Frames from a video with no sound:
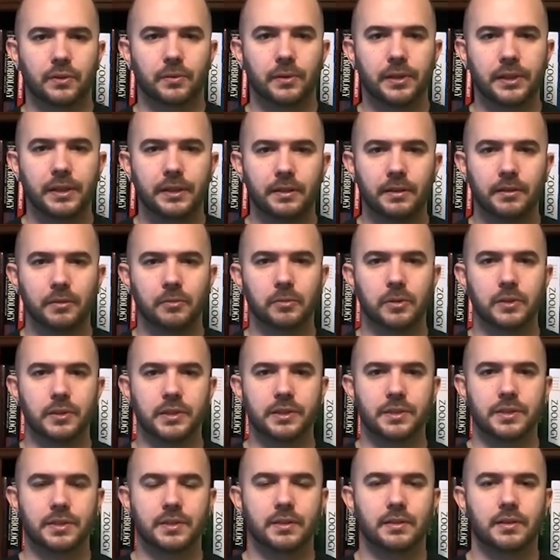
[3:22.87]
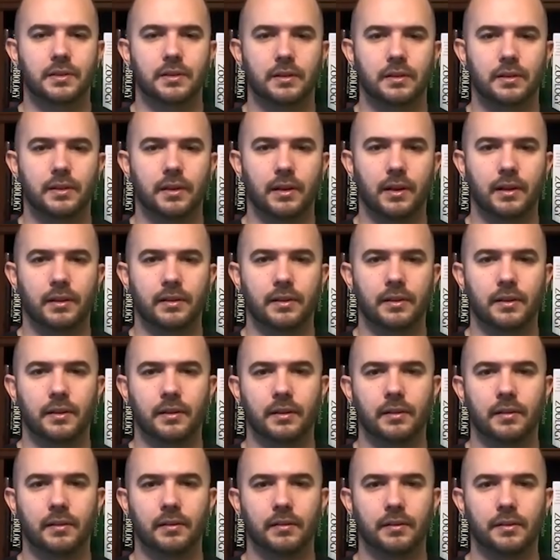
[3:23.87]
3 was
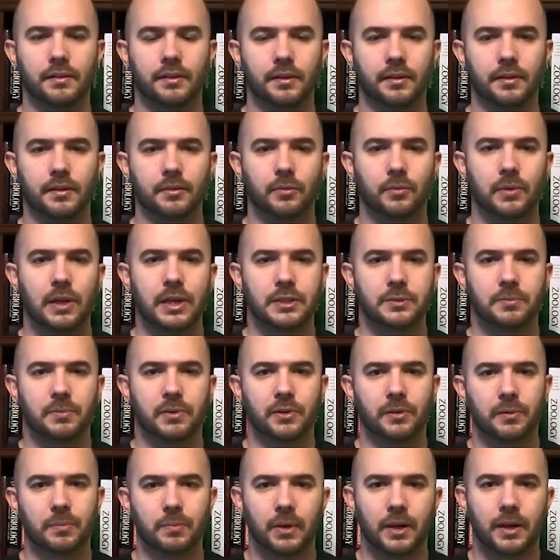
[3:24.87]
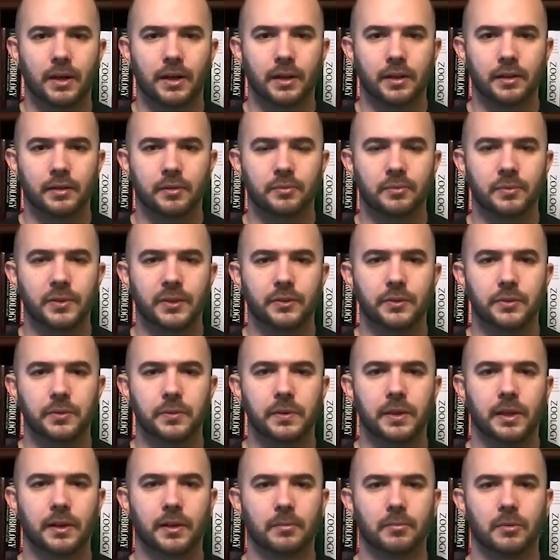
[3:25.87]
connecting the Raspberry Pi
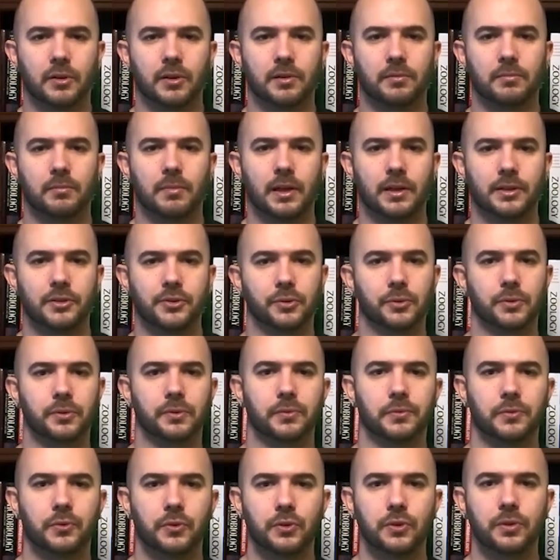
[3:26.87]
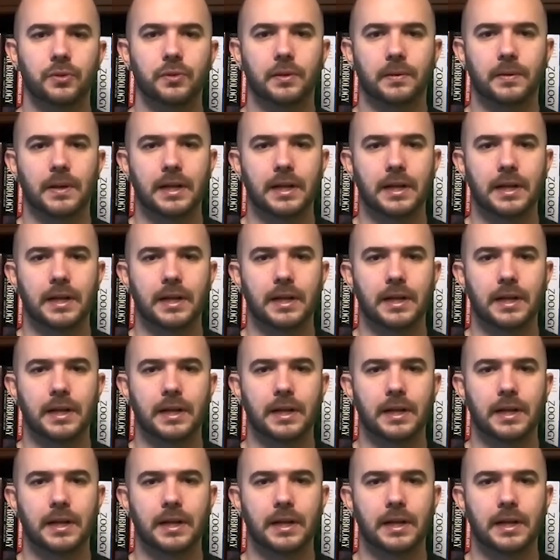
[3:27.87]
V2 camera module to